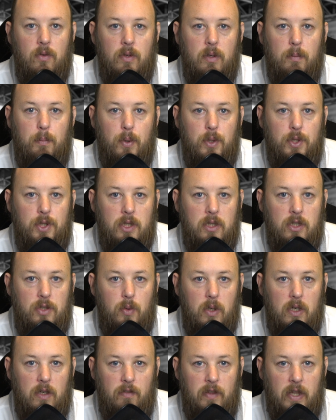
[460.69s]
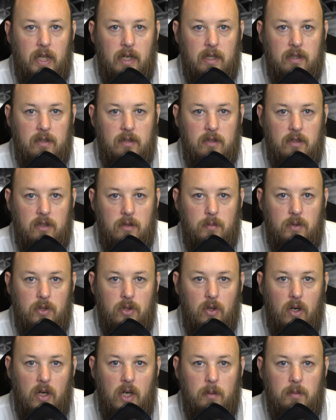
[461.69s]
We're pushing 12,000
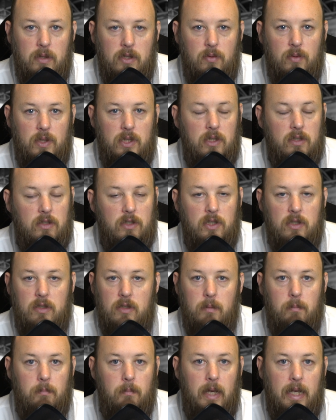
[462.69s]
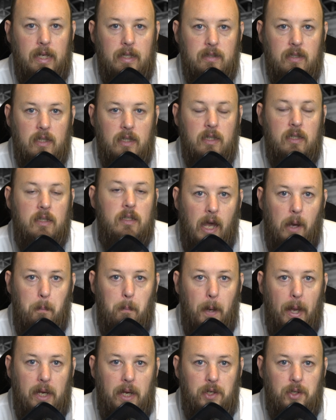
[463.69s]
subscribers, which is just amazing. Our
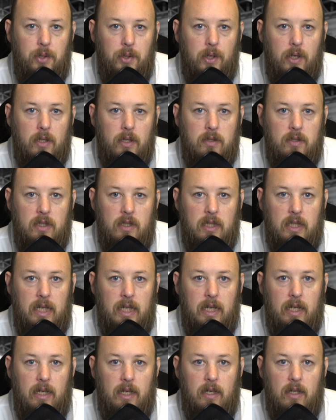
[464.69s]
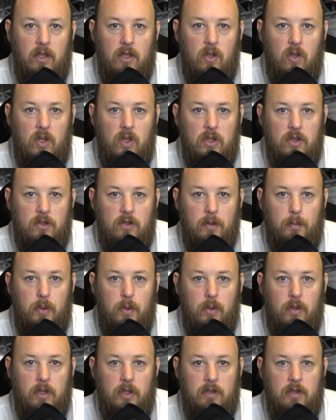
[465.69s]
Patreons are there, loyal
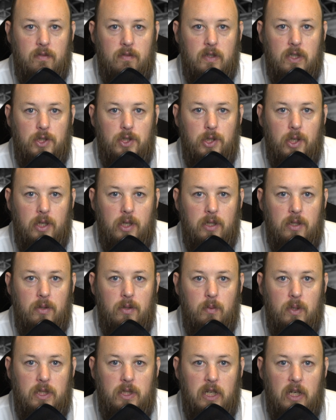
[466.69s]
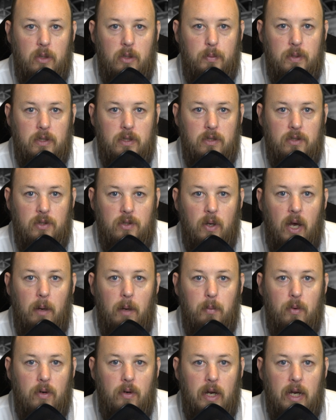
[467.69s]
supporters of the show, which help us to
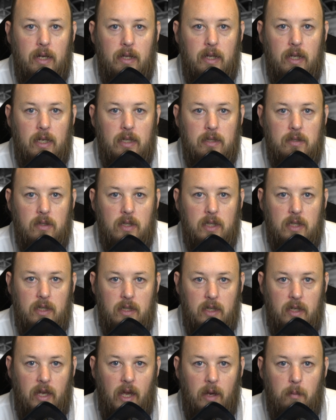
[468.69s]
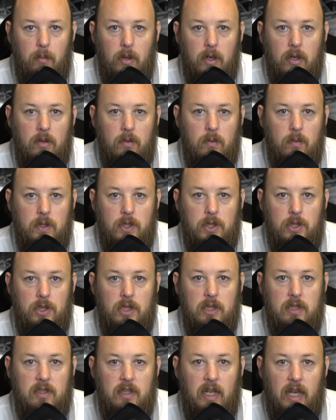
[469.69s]
upgrade things like the camera, which
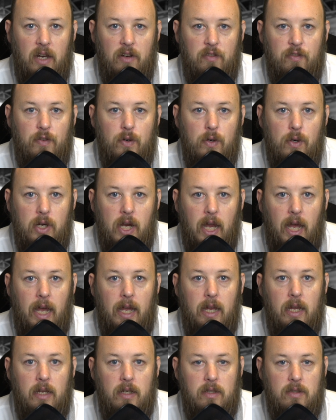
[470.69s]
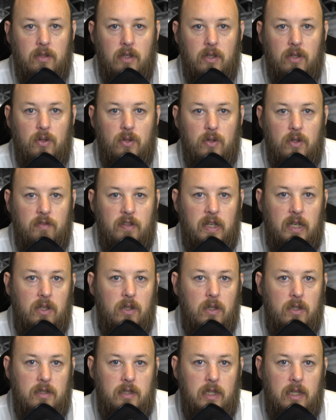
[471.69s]
is now 4K. So all of our
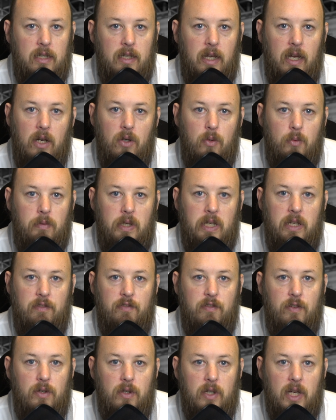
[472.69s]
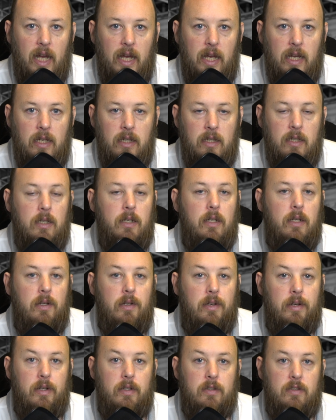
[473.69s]
content now will be in 4K.
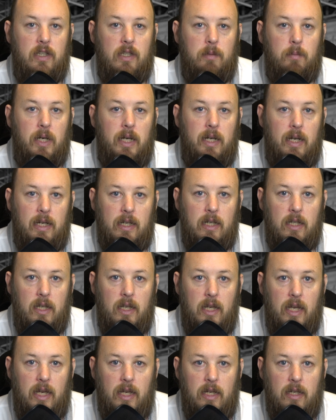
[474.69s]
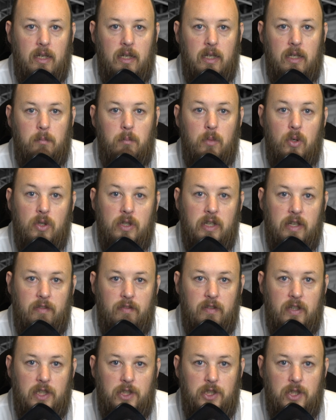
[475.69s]
You can see my ugly head in more
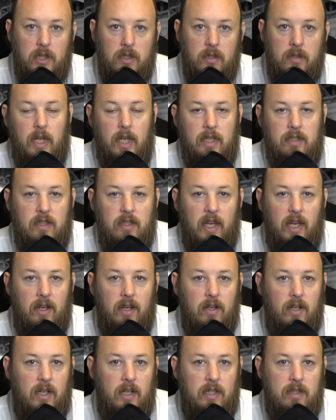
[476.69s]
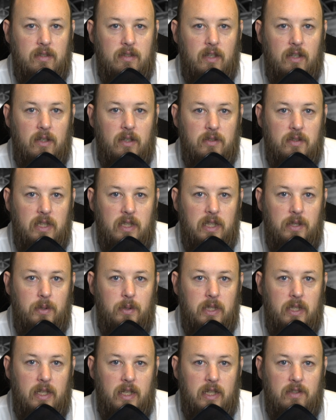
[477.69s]
definition. Thanks again, guys, and I'll see you
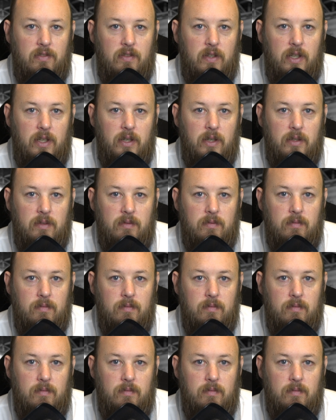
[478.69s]
on the next video.